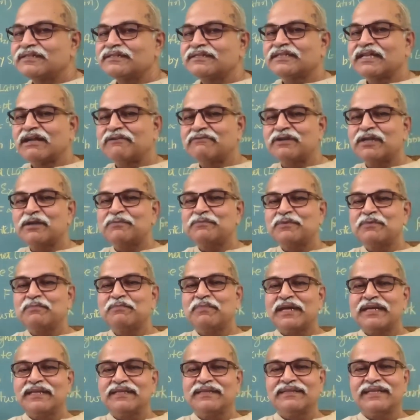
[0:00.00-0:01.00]
developed
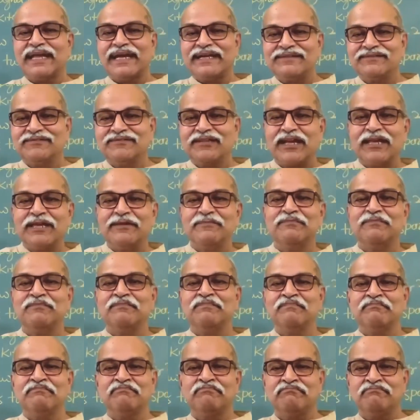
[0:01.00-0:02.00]
by that
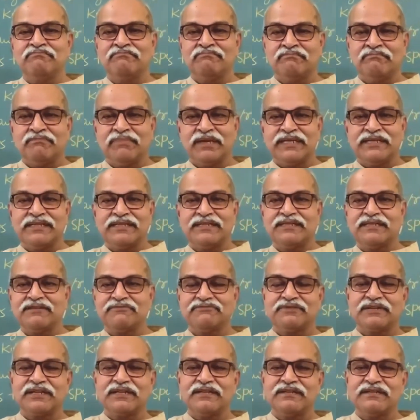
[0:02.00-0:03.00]
time by
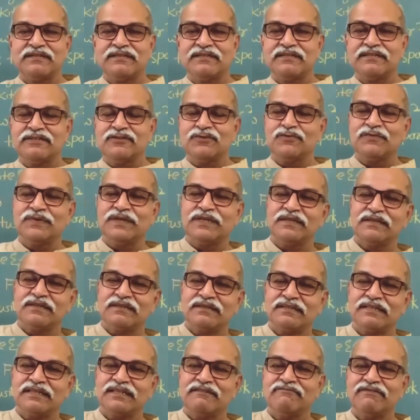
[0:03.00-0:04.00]
different
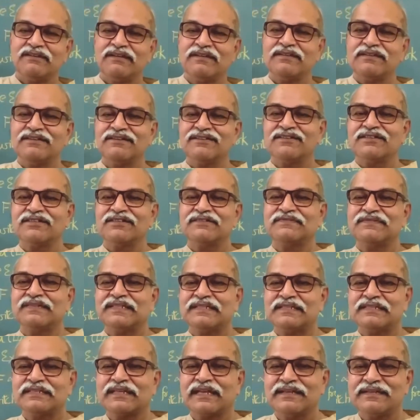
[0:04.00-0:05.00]
innovators, inventors,
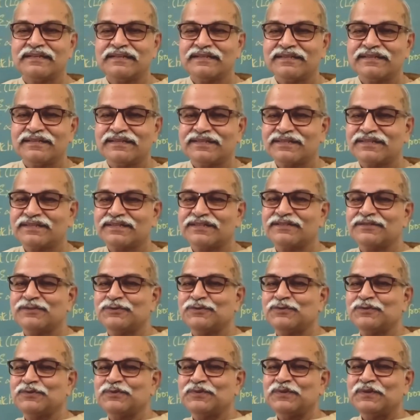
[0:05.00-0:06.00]
scientists
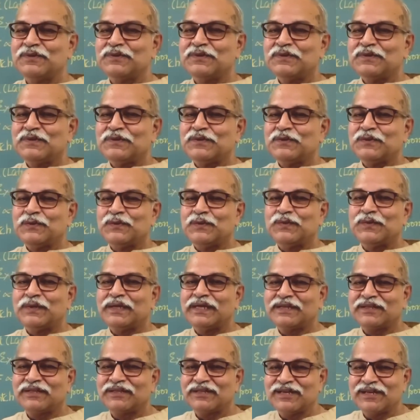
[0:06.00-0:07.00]
who
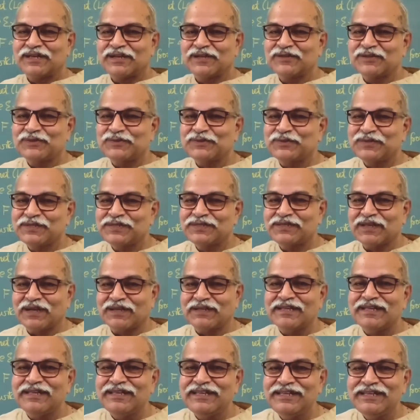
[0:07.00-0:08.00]
were there to
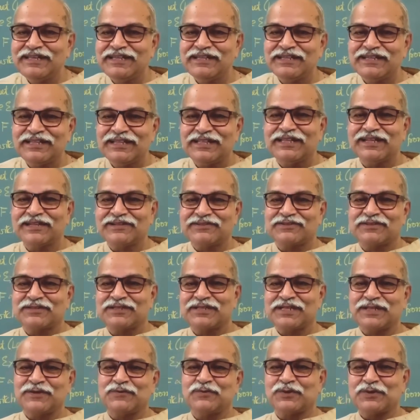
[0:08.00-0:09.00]
study
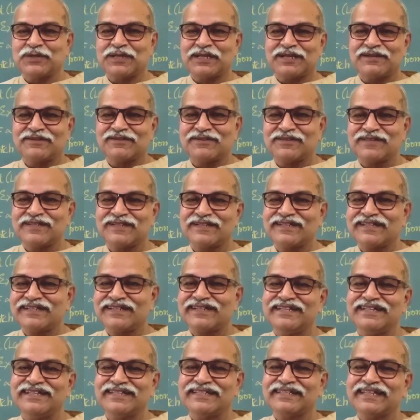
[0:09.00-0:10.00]
electricity, what electricity
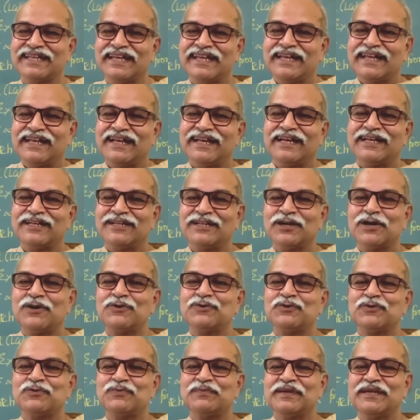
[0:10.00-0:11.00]
is, and how
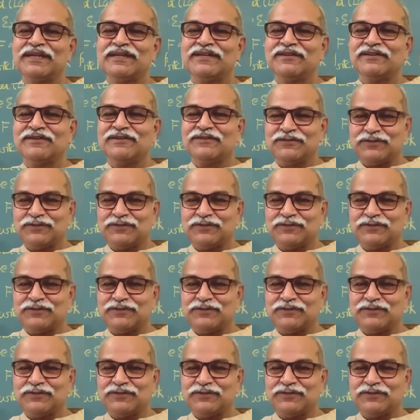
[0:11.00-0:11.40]
to make